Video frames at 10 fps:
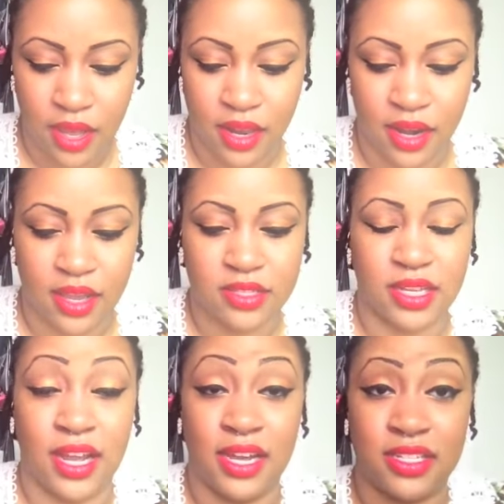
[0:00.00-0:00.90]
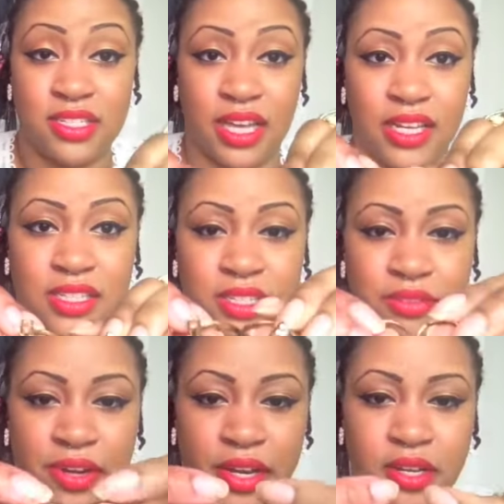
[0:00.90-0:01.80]
And next I got a skeleton
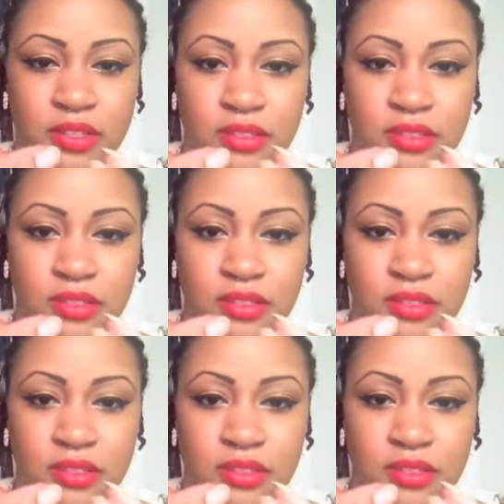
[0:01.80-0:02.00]
ring